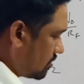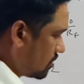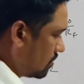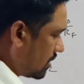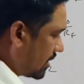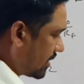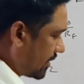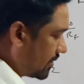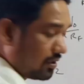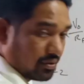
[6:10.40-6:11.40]
2 are
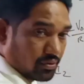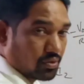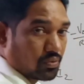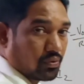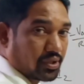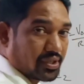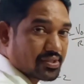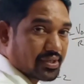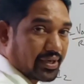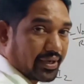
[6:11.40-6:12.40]
added, 2
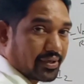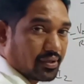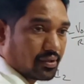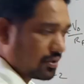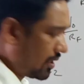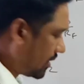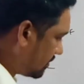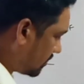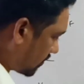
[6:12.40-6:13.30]
voltages are added, and the